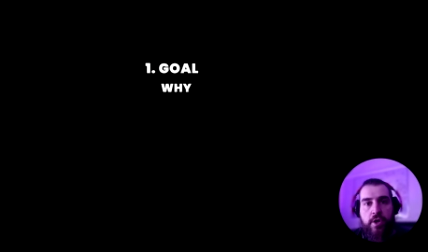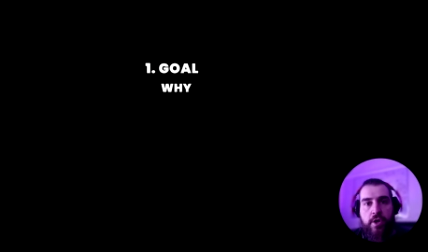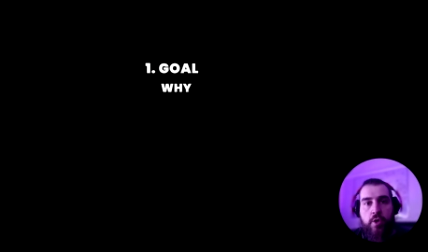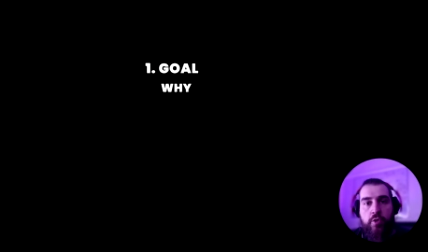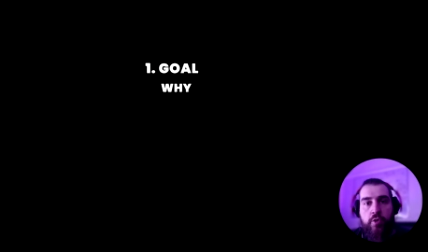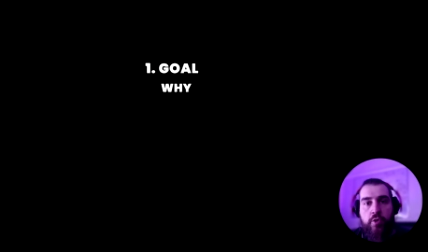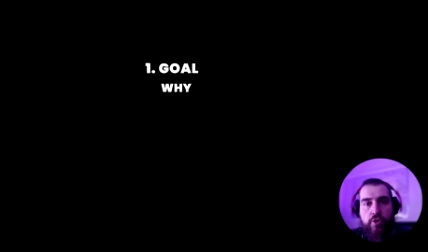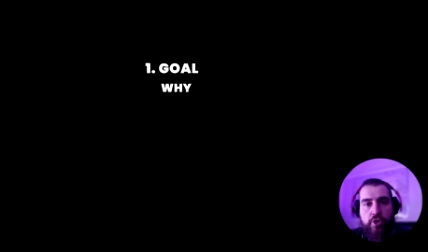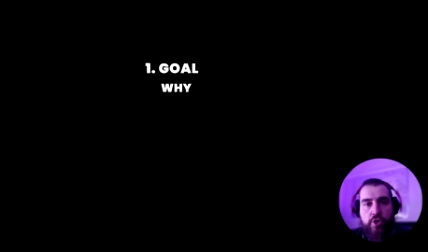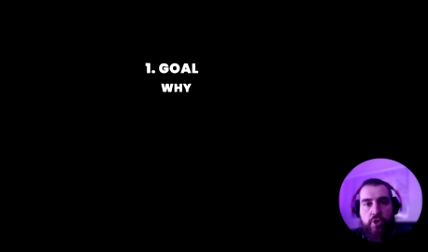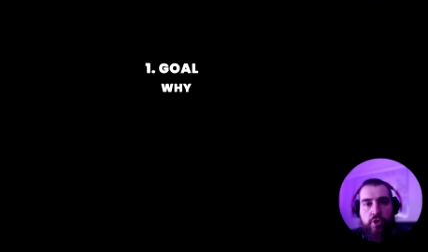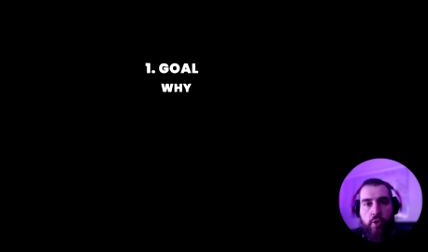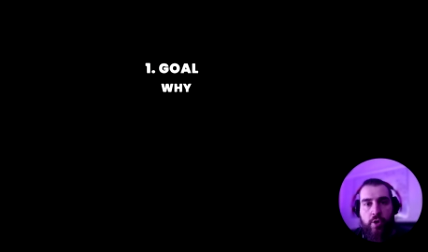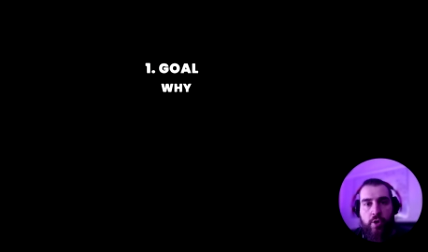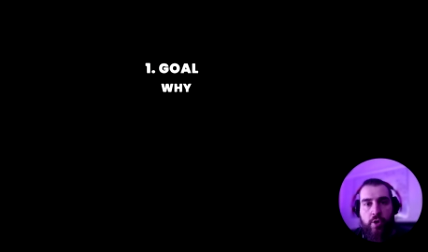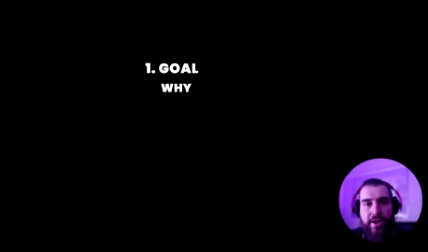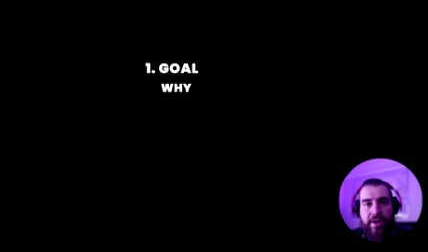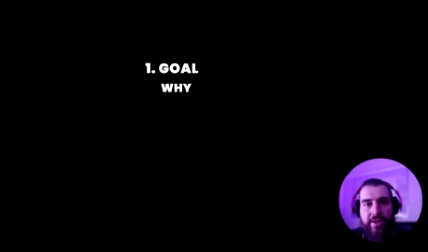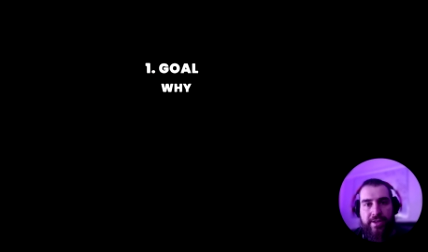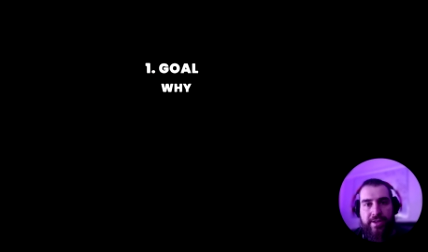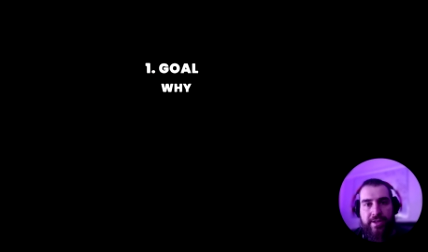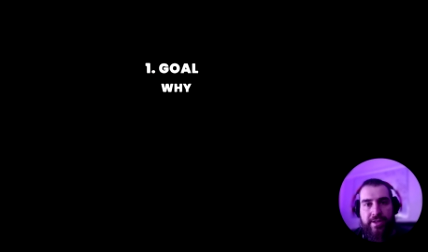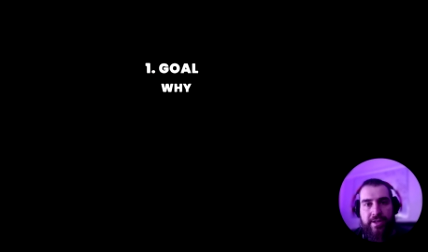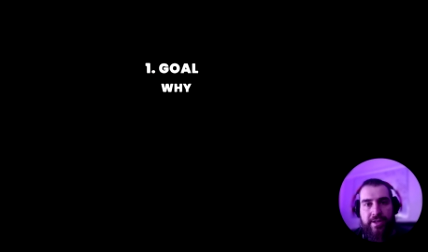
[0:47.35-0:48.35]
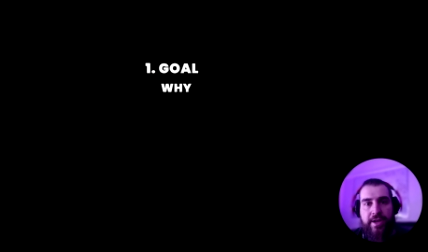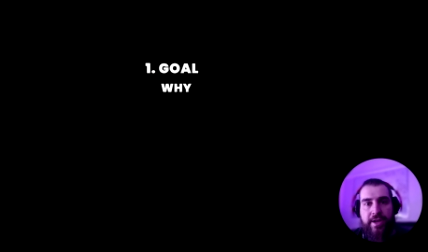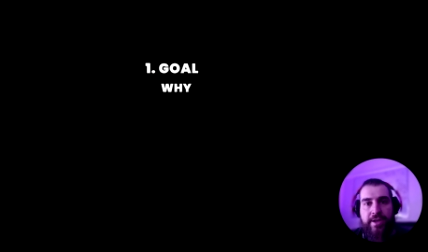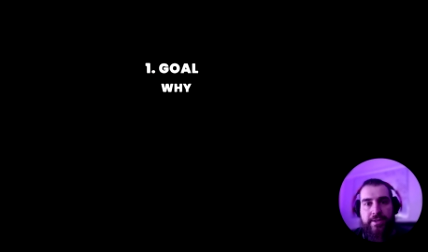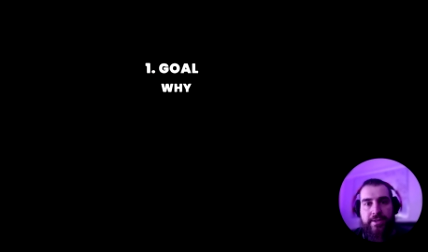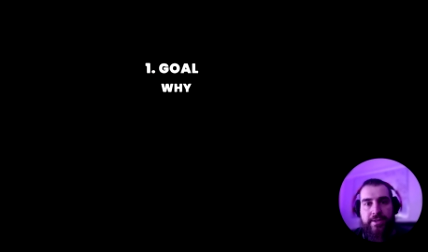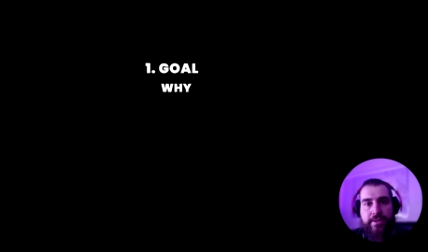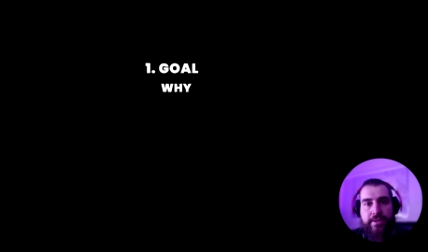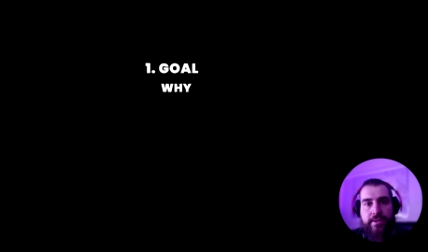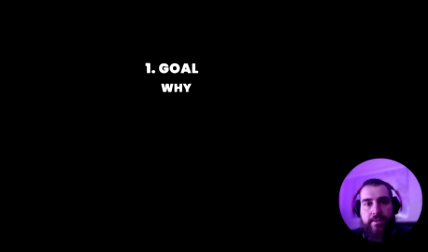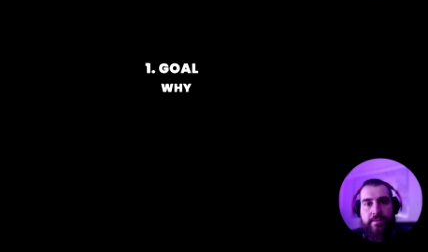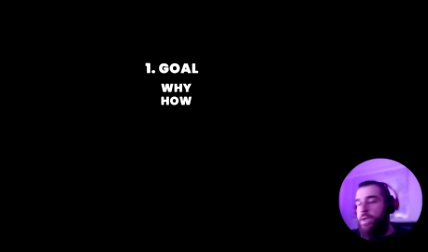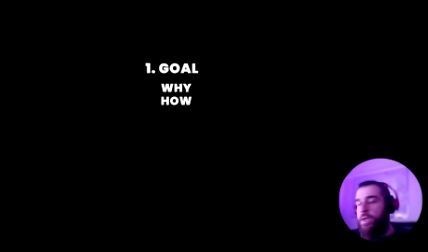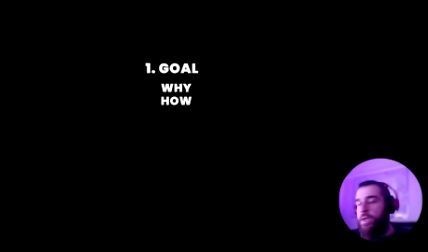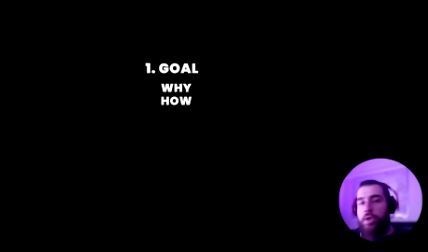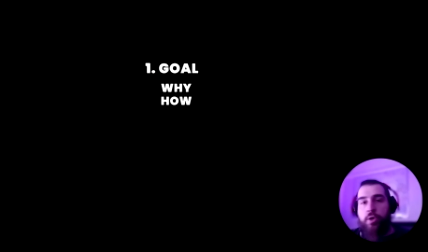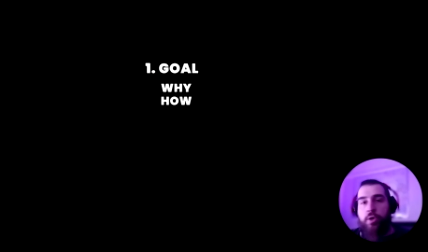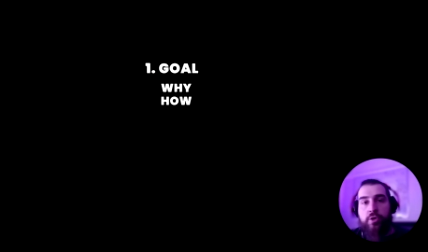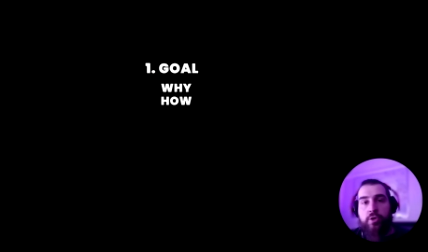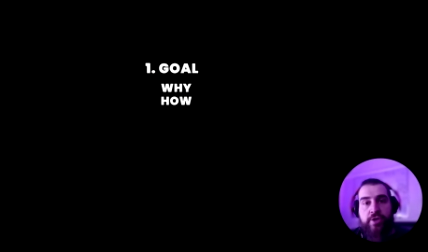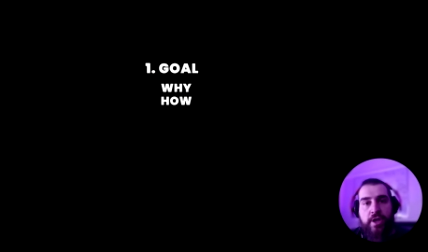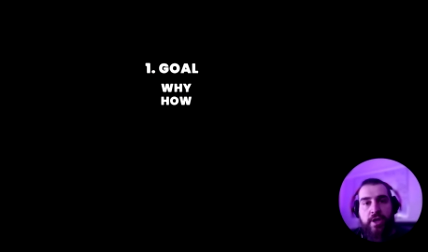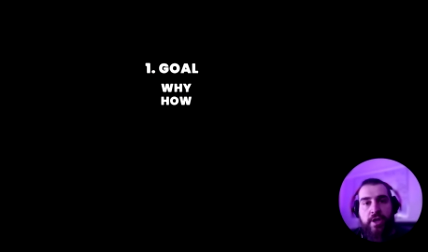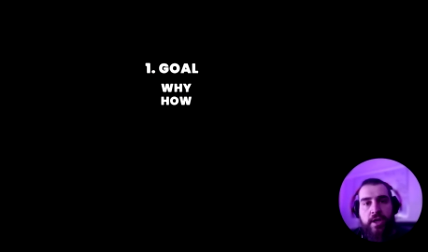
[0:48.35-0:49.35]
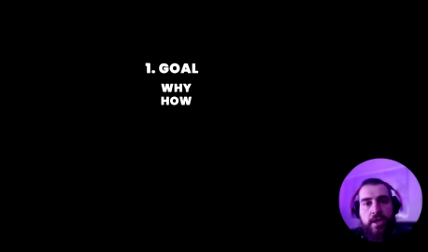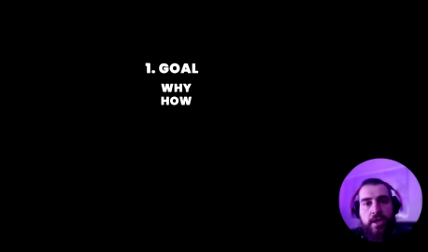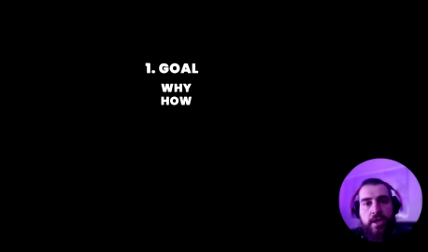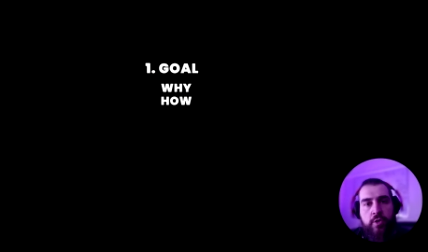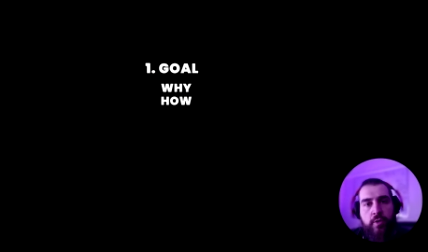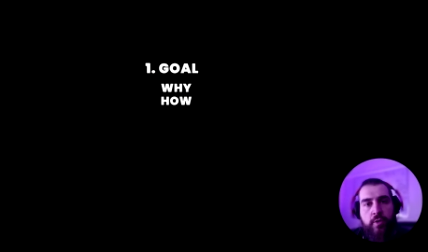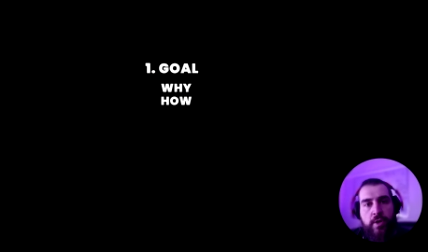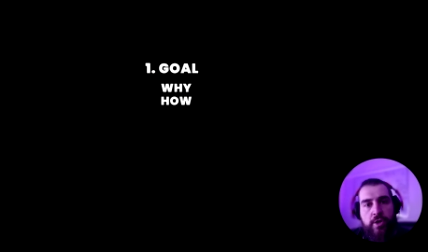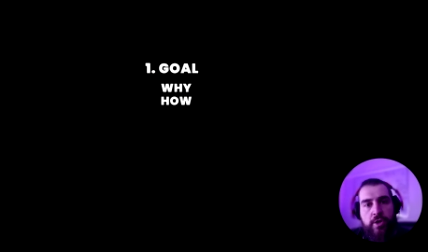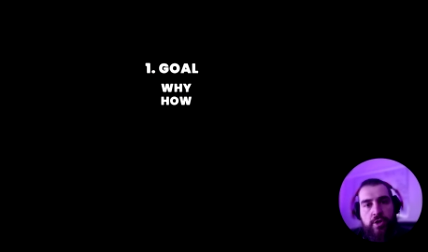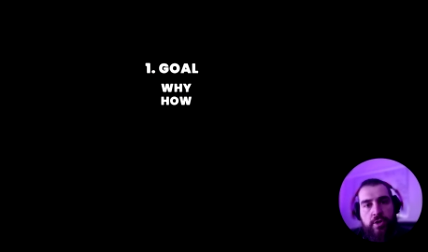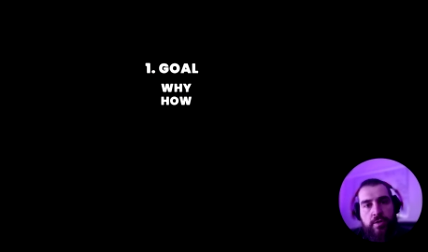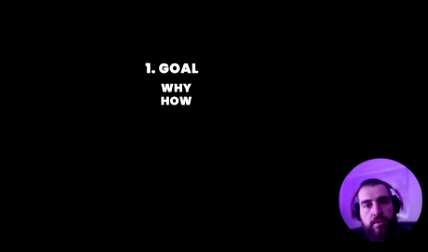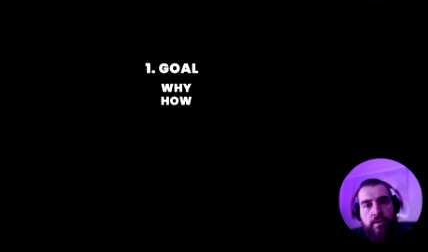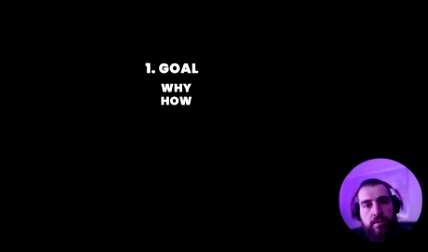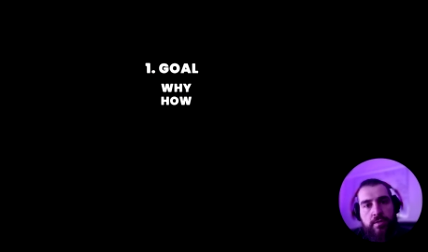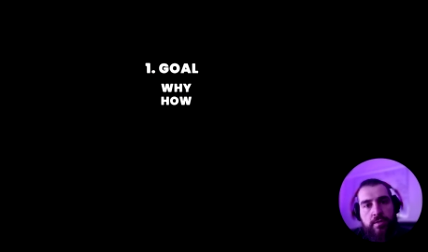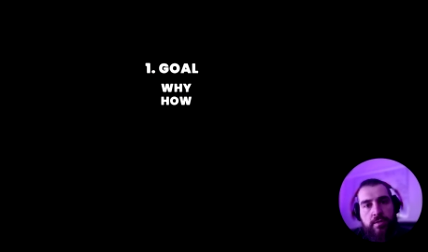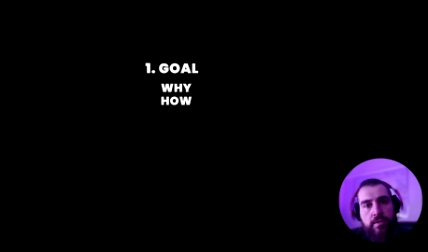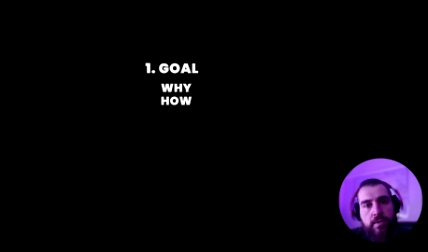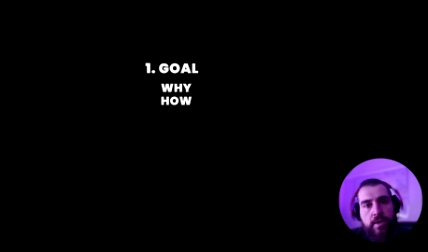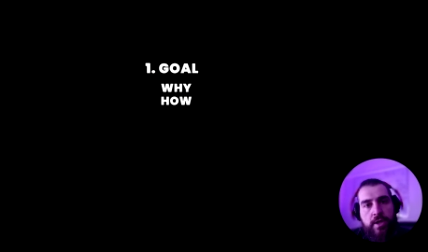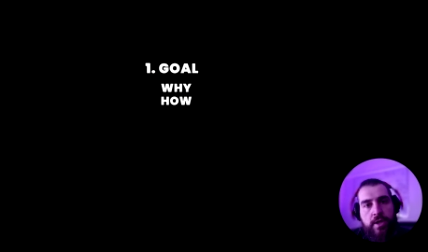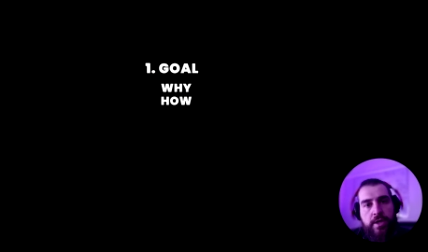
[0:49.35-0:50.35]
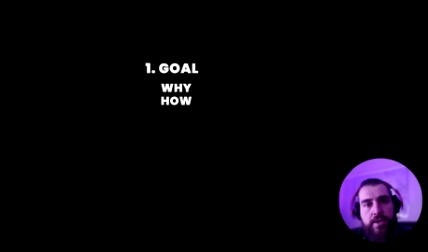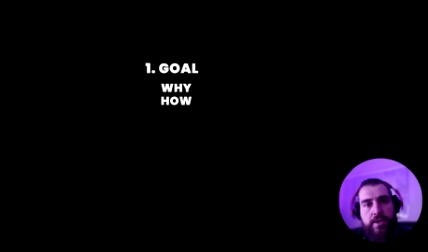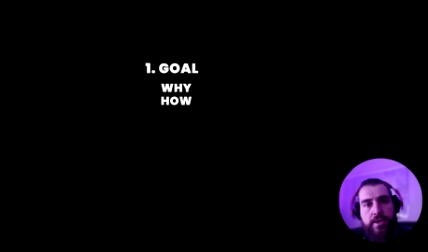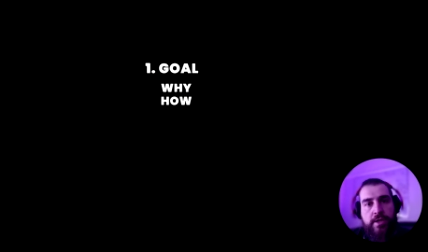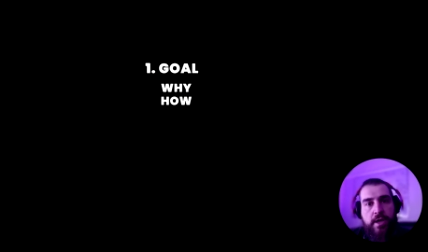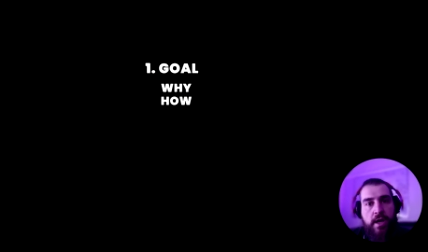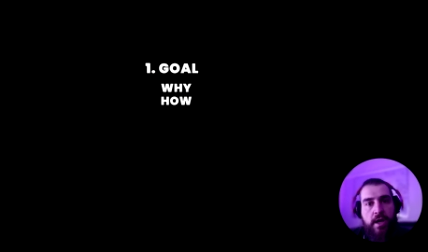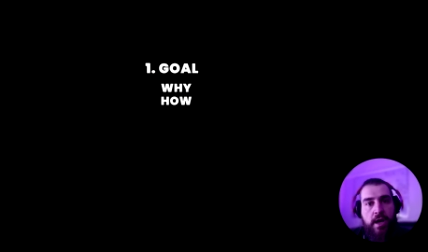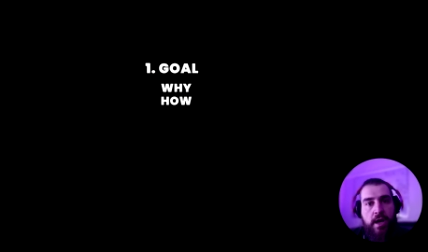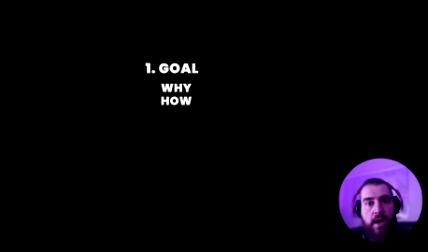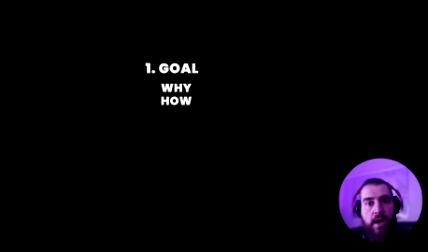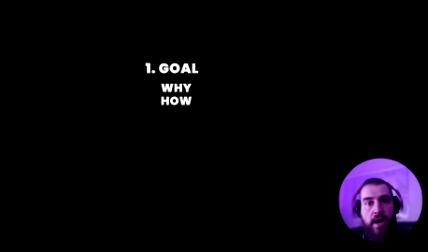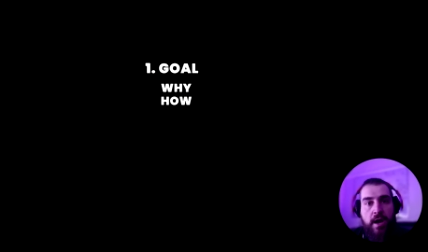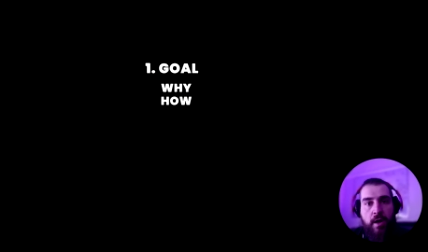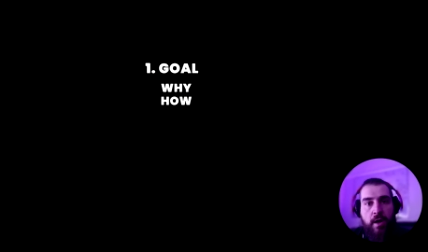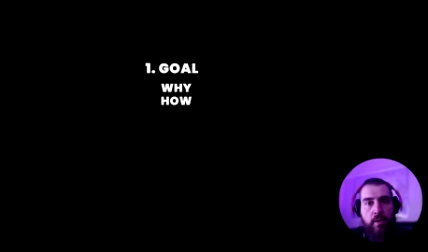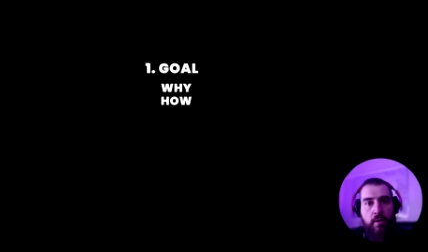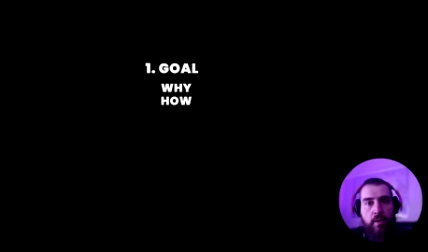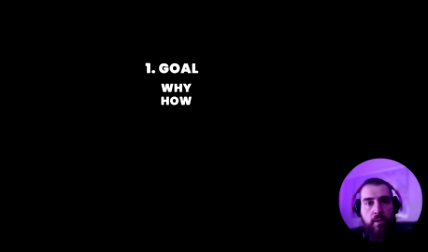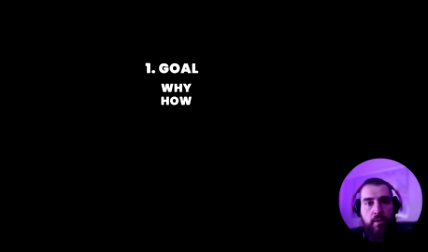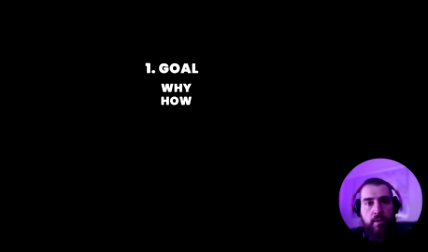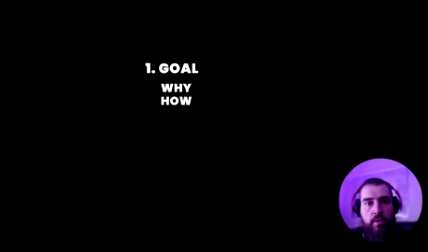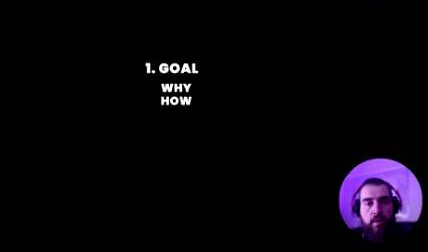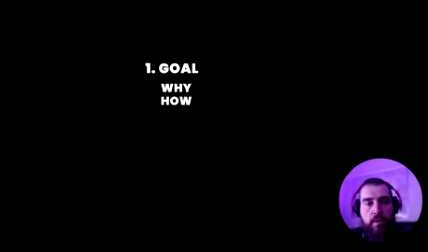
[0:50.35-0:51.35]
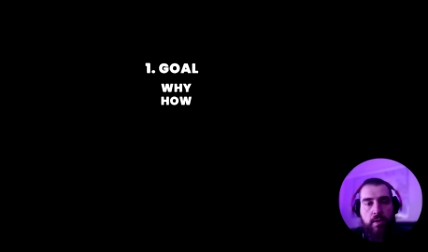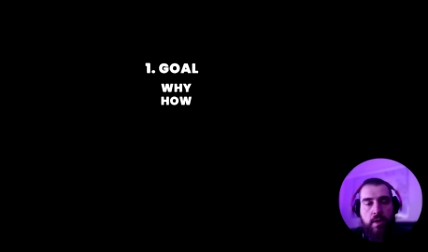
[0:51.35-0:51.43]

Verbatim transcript: Who is your end client? Your second question is how?